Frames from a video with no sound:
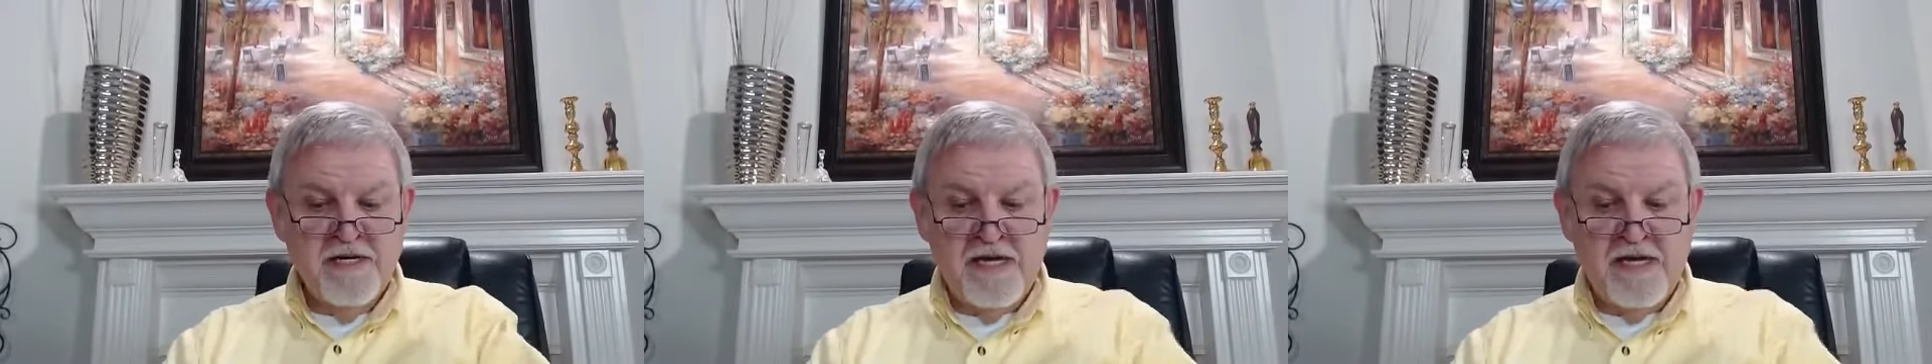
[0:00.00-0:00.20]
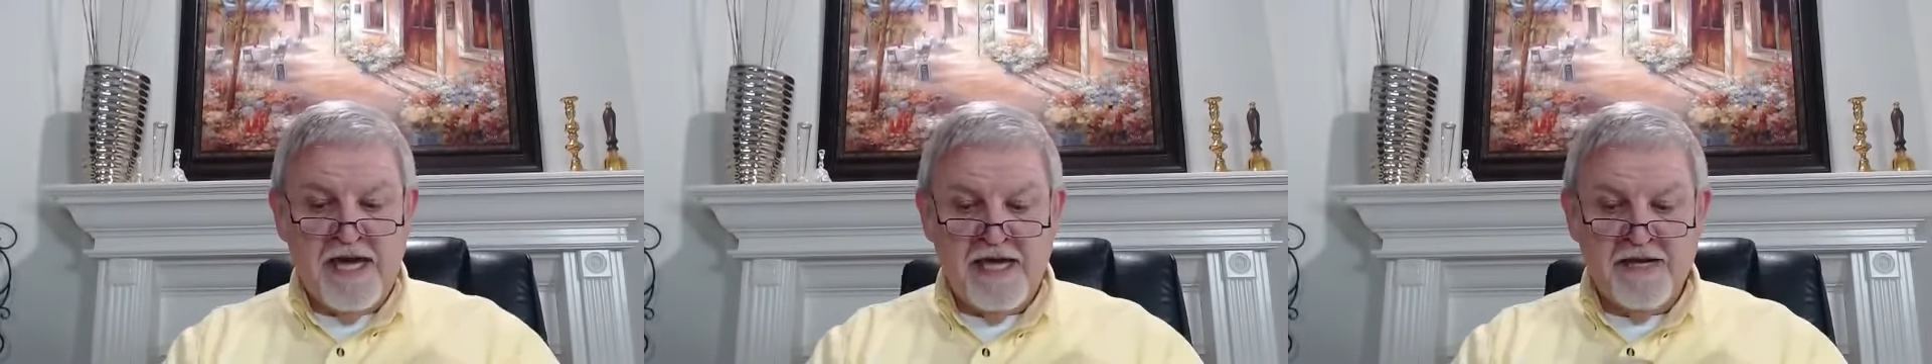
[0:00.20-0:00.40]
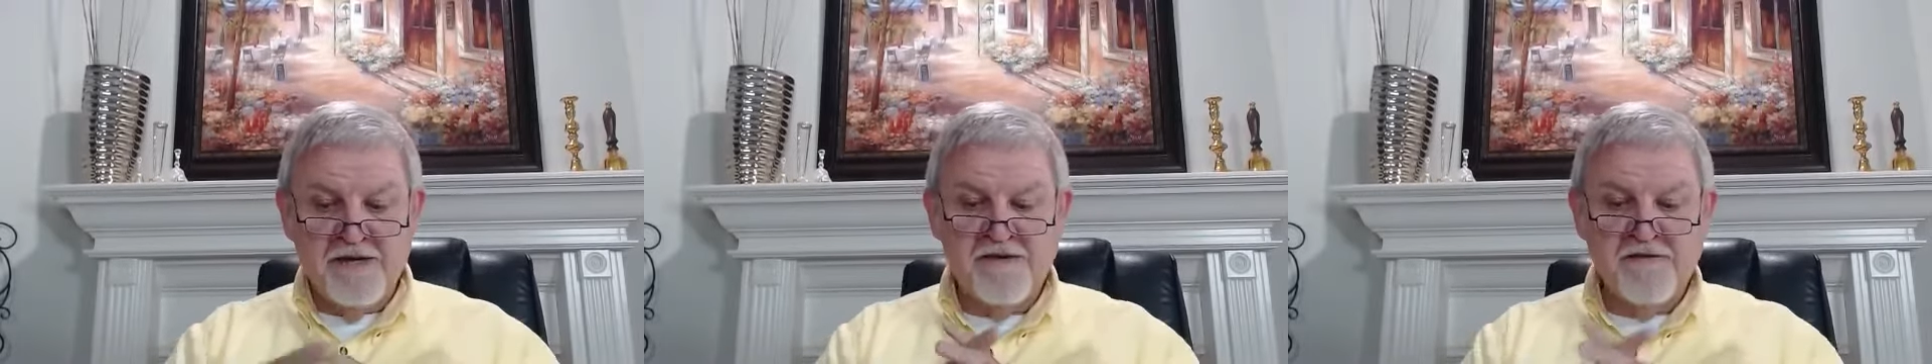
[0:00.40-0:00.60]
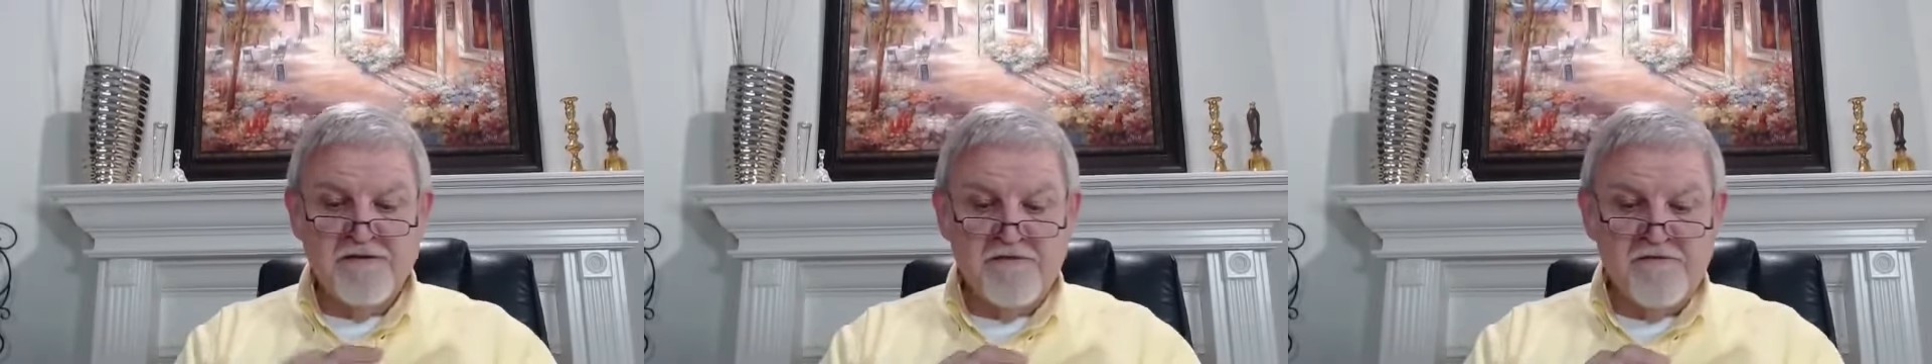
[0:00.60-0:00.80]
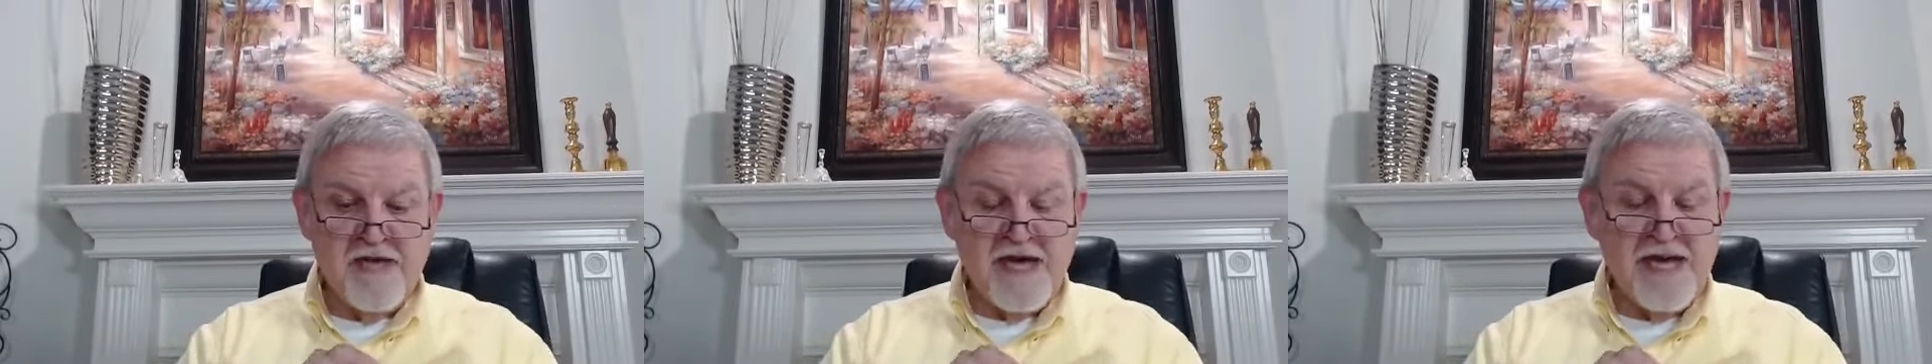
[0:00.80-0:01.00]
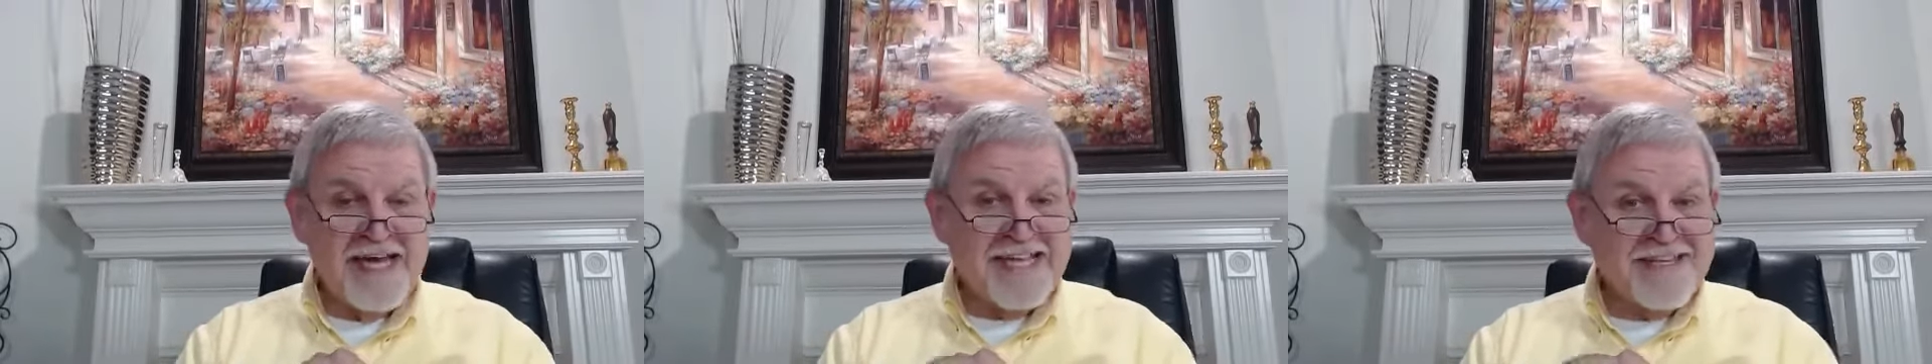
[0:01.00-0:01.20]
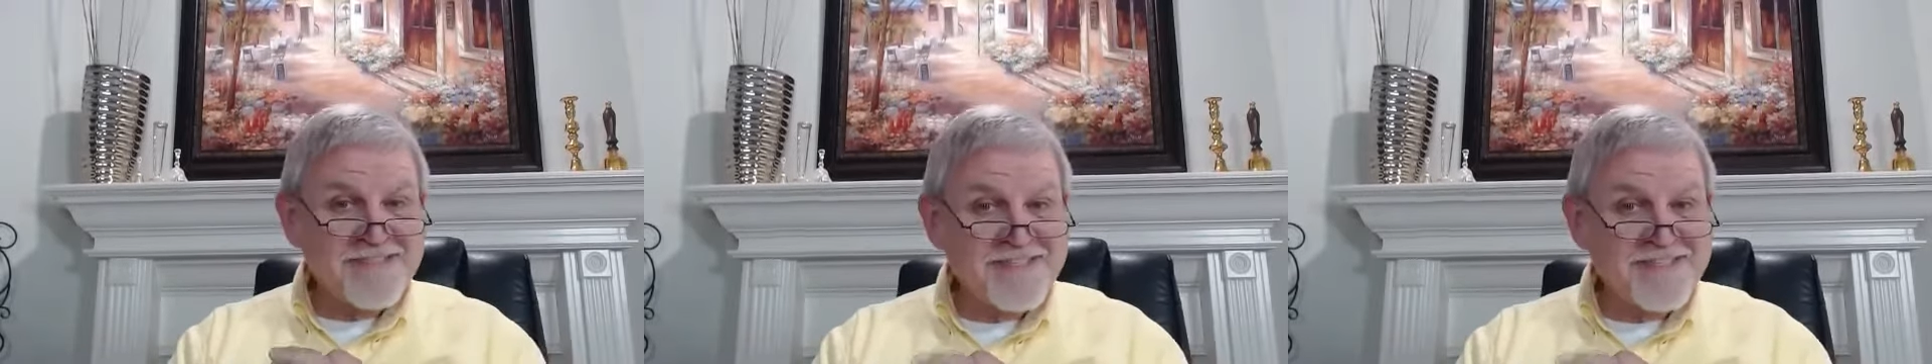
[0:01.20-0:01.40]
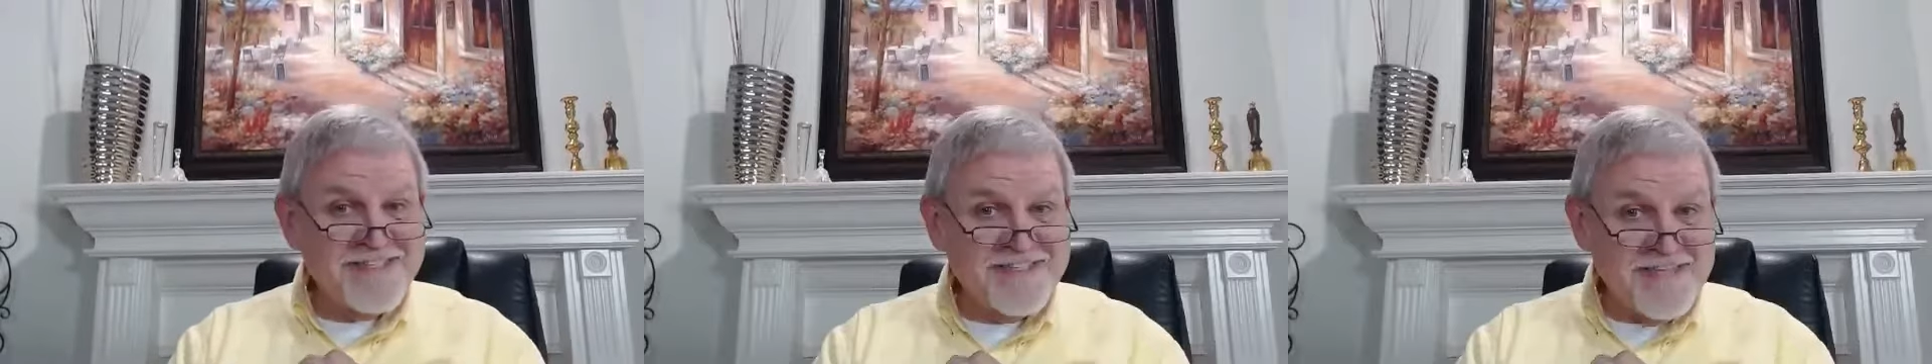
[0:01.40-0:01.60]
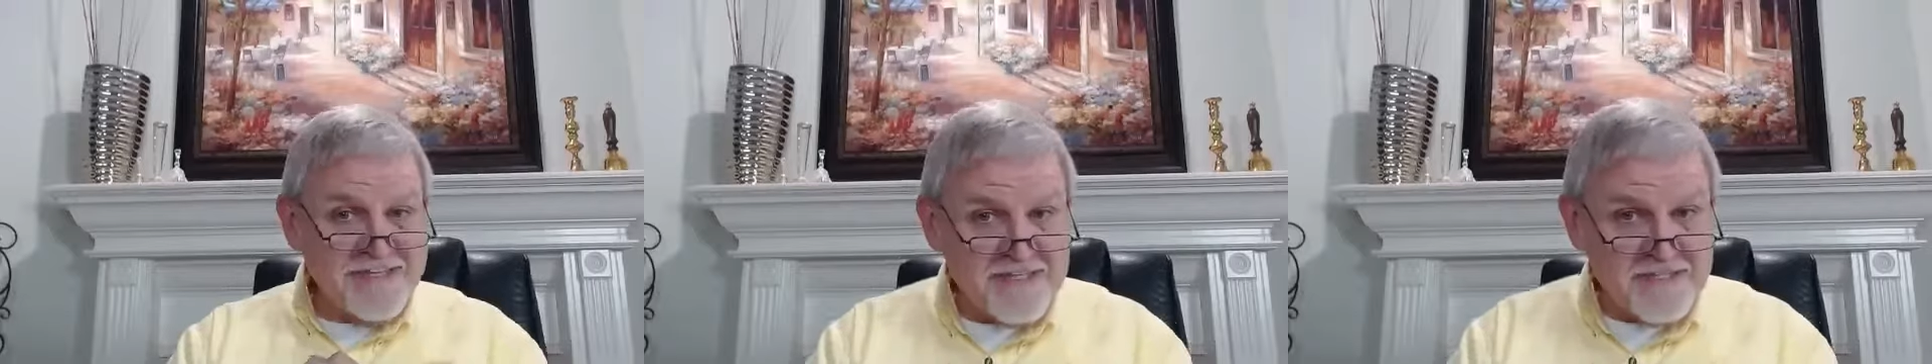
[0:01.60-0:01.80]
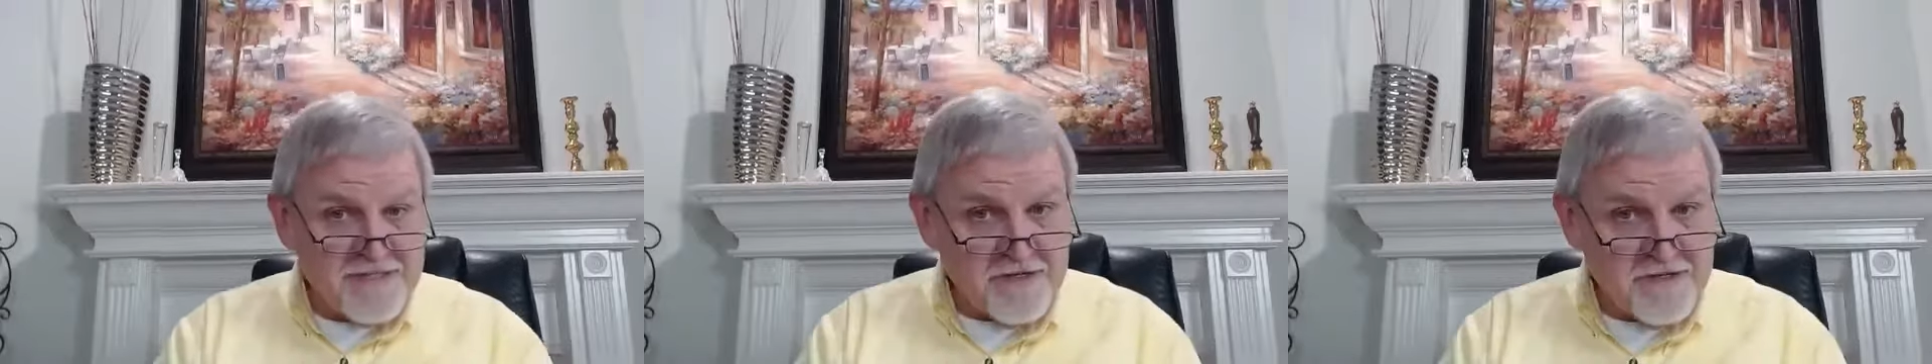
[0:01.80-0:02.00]
and their
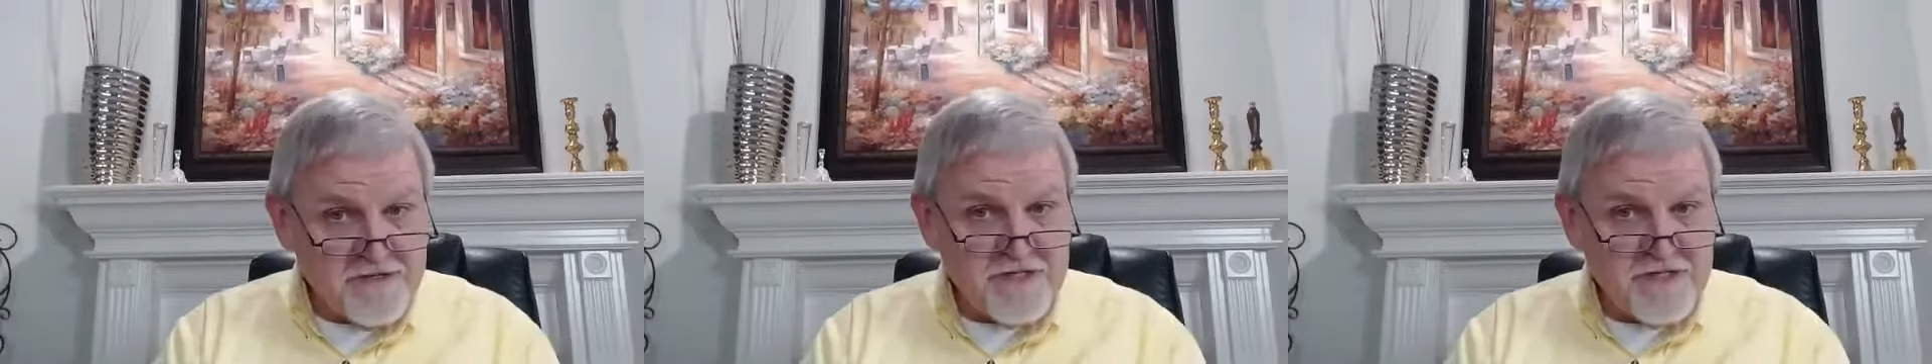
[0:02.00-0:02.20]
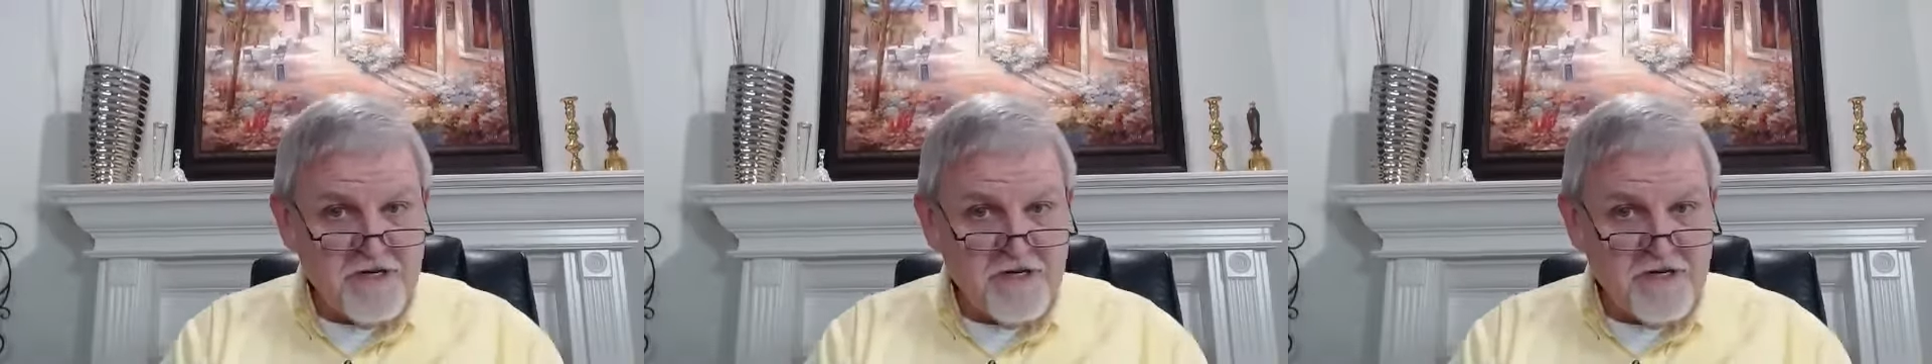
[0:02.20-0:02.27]
insistence